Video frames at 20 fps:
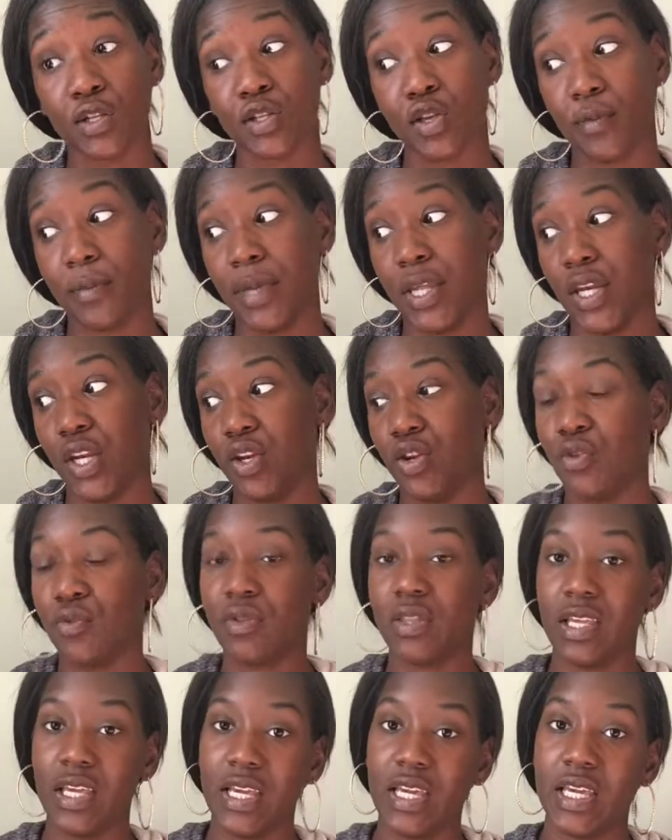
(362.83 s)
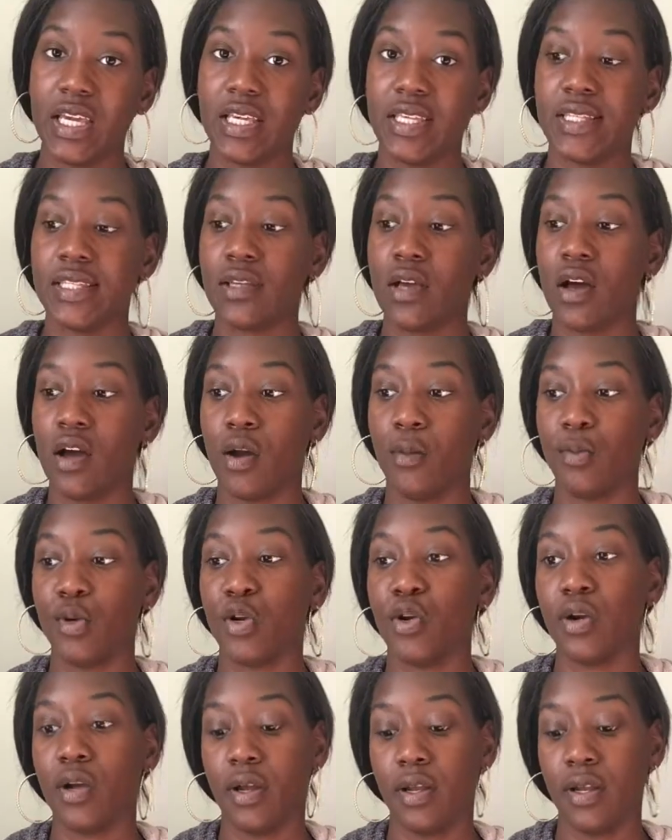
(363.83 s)
so many new things
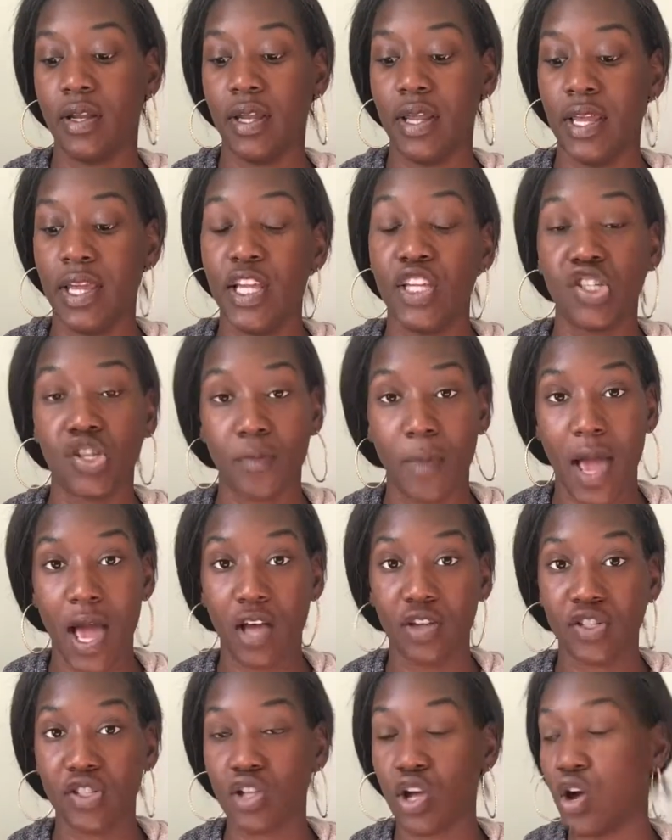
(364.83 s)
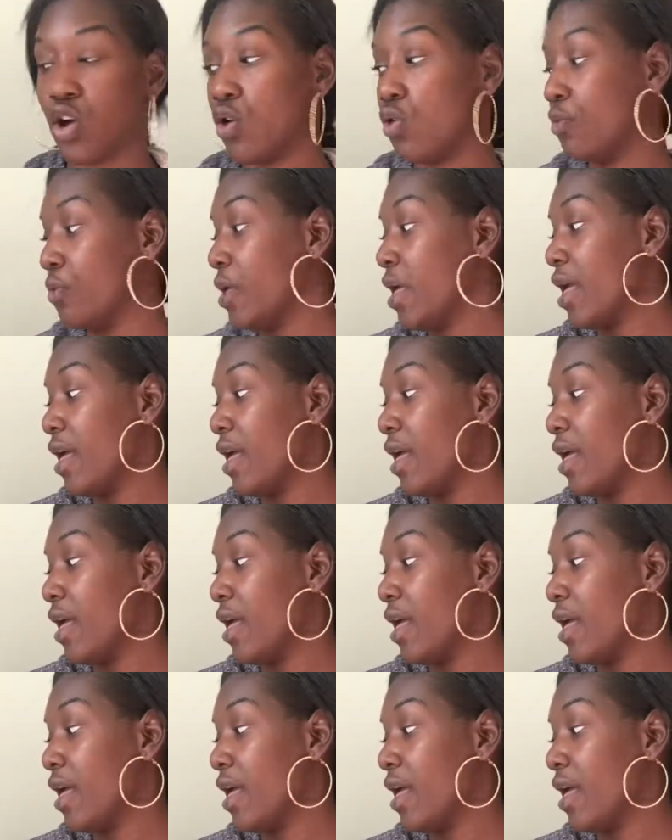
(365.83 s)
during each milestone.